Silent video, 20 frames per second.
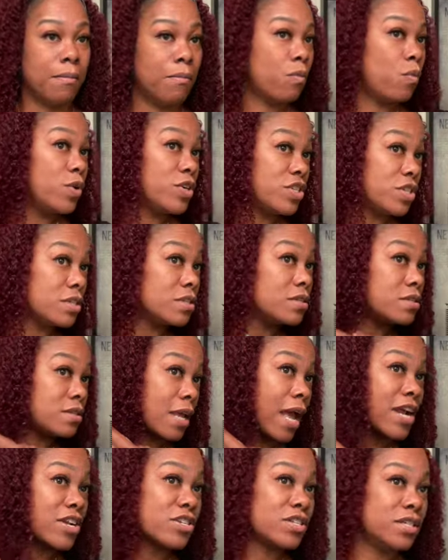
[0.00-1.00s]
which is
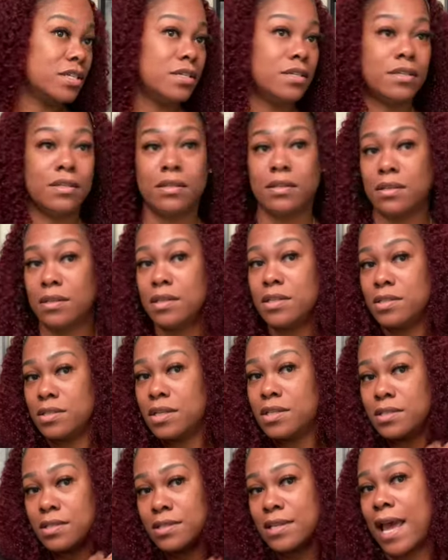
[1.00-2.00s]
actually
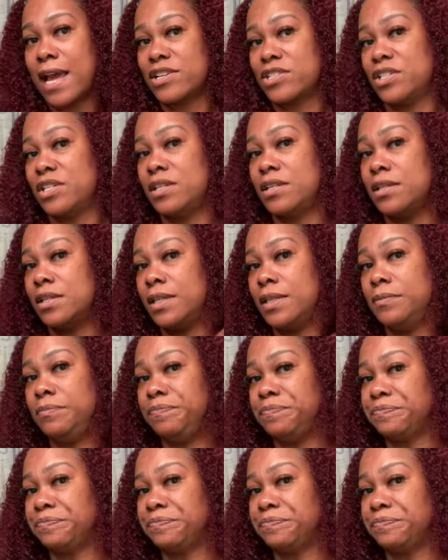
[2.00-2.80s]
it's actually good.